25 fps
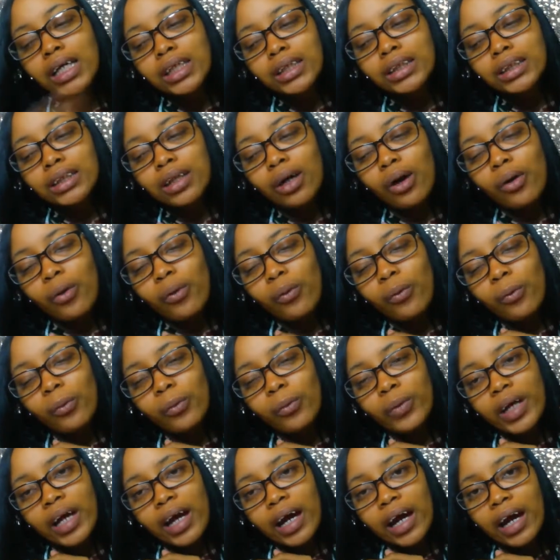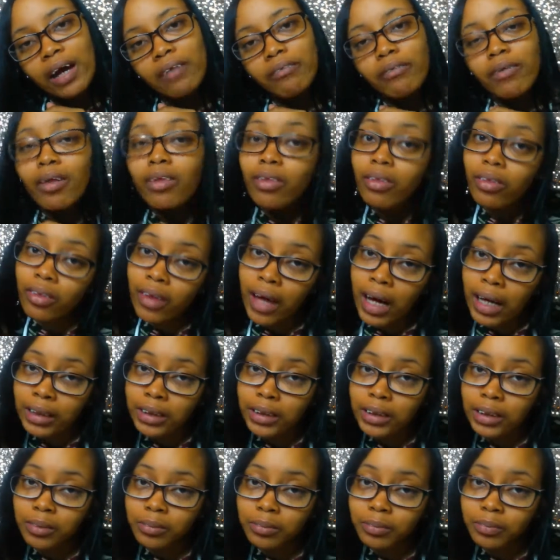So we have
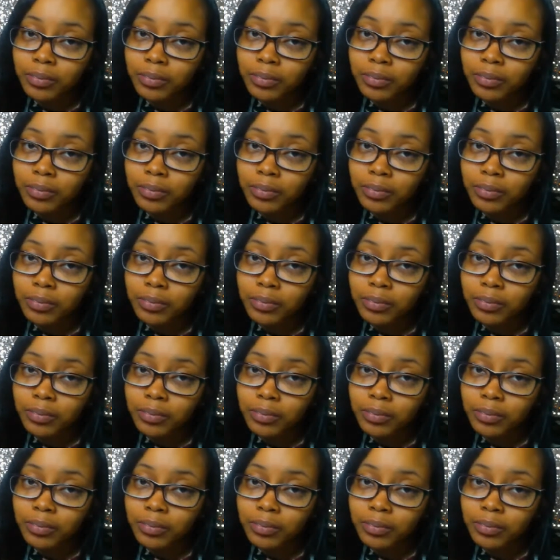that.